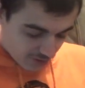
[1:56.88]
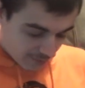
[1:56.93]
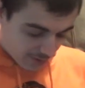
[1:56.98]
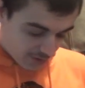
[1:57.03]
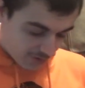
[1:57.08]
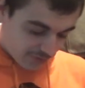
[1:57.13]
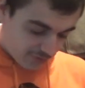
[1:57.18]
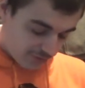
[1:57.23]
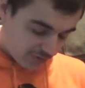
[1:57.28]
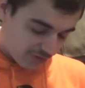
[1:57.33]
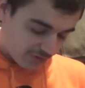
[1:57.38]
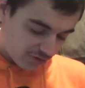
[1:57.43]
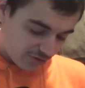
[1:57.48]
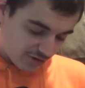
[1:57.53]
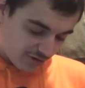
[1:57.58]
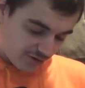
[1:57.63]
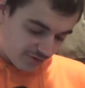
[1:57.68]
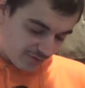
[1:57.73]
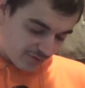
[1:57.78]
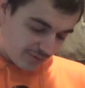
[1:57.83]
coming off on its
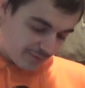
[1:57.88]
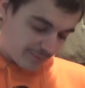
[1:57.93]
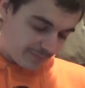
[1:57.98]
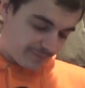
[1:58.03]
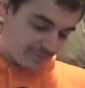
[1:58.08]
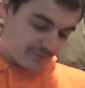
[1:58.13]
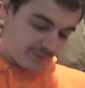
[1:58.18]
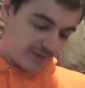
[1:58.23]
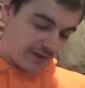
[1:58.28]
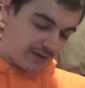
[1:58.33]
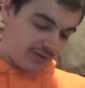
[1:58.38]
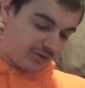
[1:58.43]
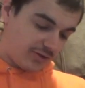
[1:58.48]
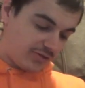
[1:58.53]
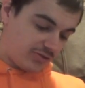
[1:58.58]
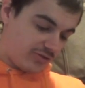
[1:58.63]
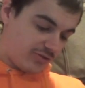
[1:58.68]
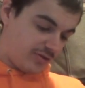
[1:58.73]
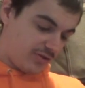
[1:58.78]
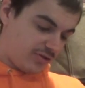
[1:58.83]
own. Now
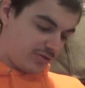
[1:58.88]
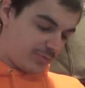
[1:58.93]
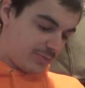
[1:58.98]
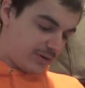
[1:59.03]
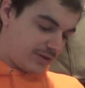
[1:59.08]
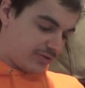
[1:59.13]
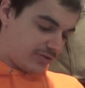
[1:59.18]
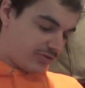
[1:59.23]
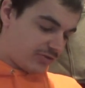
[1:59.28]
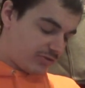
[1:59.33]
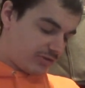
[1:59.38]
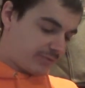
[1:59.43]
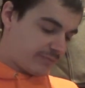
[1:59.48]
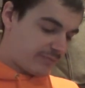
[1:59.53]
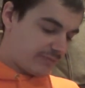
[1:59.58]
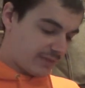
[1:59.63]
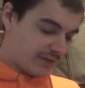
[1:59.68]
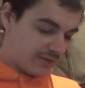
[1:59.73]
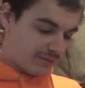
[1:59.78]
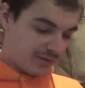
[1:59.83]
let's do this bit.
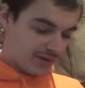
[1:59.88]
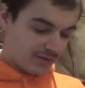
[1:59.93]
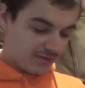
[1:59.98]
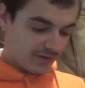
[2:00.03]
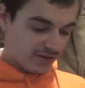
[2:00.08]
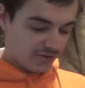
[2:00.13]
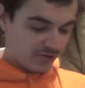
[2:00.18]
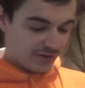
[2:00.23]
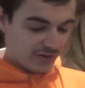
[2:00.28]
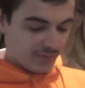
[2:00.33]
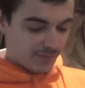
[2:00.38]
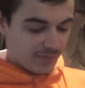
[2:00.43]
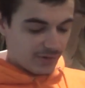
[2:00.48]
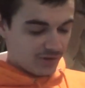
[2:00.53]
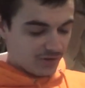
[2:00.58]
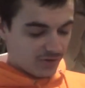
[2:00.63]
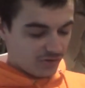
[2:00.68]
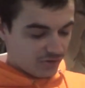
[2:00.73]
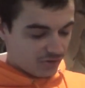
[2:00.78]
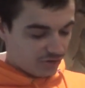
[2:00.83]
There we go, there's that bit.